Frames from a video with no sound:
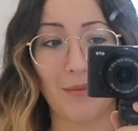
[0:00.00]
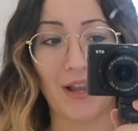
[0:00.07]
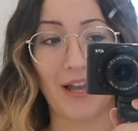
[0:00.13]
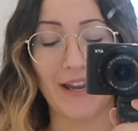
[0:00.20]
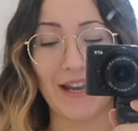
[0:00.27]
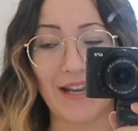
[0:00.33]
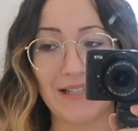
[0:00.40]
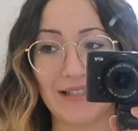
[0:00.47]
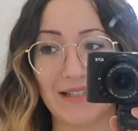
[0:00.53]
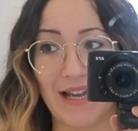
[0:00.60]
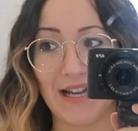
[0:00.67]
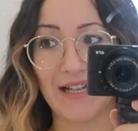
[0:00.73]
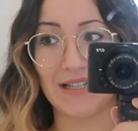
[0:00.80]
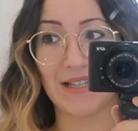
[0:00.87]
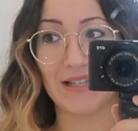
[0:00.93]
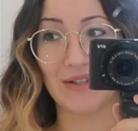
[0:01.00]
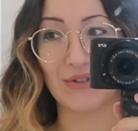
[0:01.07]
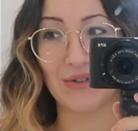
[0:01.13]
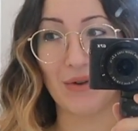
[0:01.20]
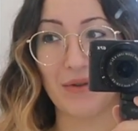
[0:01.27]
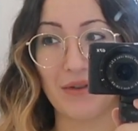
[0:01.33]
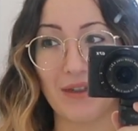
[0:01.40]
like I said, and
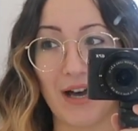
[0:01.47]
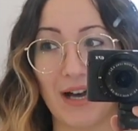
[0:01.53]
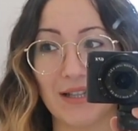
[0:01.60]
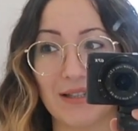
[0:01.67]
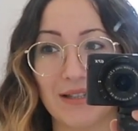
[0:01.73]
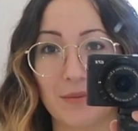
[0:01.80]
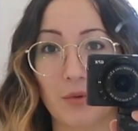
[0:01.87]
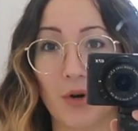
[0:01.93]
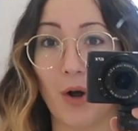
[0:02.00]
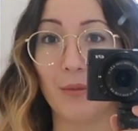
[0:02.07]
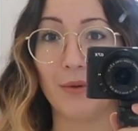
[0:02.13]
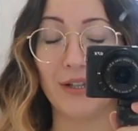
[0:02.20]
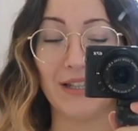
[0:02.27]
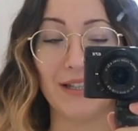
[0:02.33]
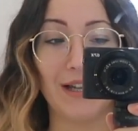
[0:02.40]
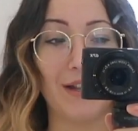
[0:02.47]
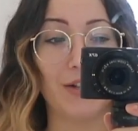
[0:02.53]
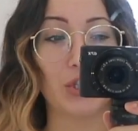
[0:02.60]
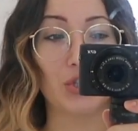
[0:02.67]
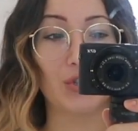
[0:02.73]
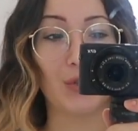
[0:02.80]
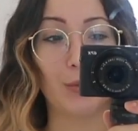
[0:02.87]
so that's probably the
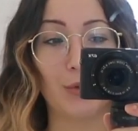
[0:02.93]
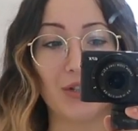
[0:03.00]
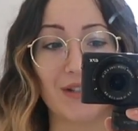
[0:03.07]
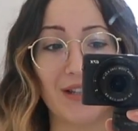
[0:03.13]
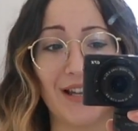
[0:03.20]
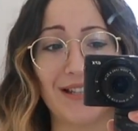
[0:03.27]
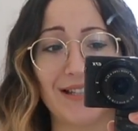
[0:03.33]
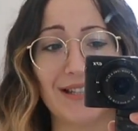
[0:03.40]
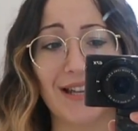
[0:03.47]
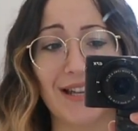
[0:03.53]
other 2%.